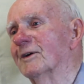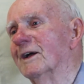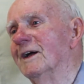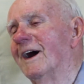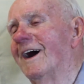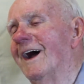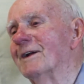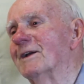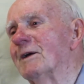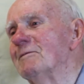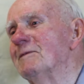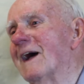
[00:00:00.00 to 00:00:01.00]
All right,
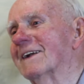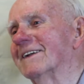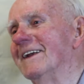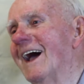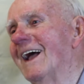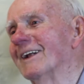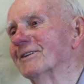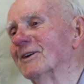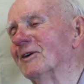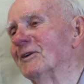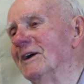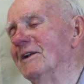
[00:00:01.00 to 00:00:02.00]
getting back to Niles
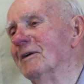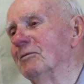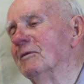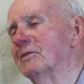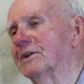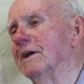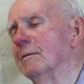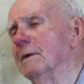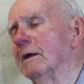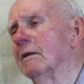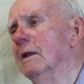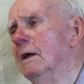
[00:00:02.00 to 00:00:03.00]
though, in the steel
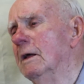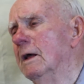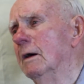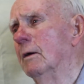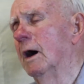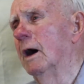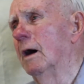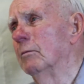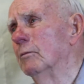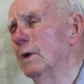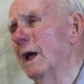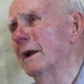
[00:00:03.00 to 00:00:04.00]
mill,
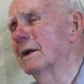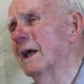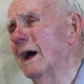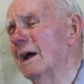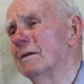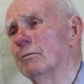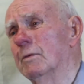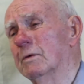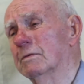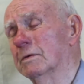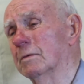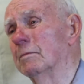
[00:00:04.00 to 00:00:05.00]
we had a guy,
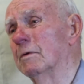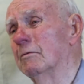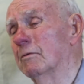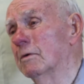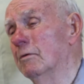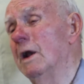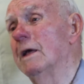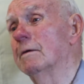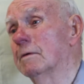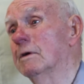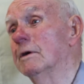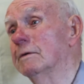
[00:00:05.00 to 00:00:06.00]
really
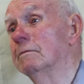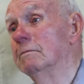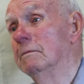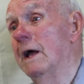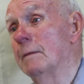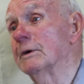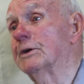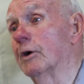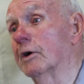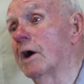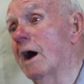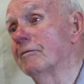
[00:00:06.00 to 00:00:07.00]
good
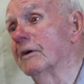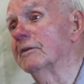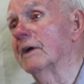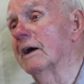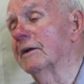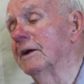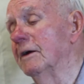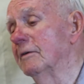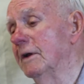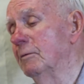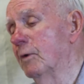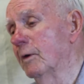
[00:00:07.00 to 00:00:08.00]
amateur golfers out there,
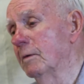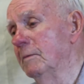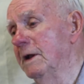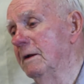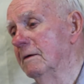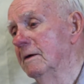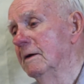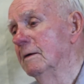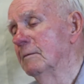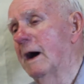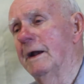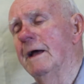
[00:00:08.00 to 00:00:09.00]
and they wanted me to,
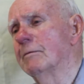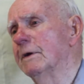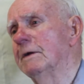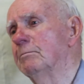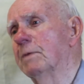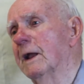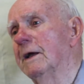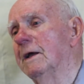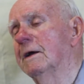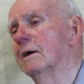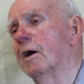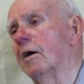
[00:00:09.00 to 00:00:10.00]
I never did
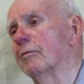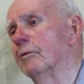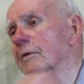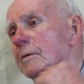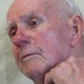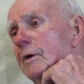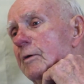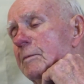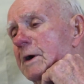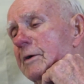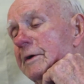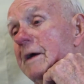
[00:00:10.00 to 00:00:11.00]
play golf with them though,
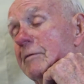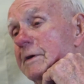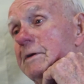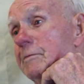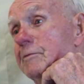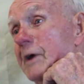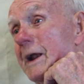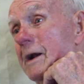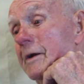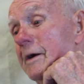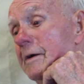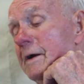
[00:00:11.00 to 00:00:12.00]
because I never did try to
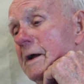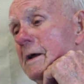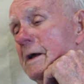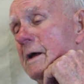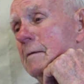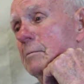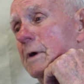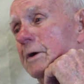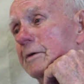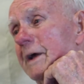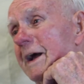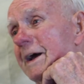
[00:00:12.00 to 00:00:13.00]
learn,
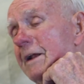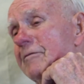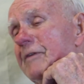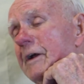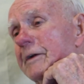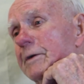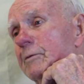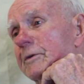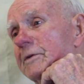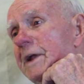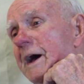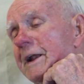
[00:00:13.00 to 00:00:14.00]
because I kind of felt it
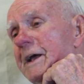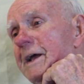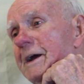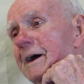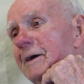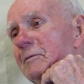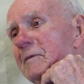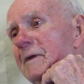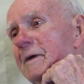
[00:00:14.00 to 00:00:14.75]
was not a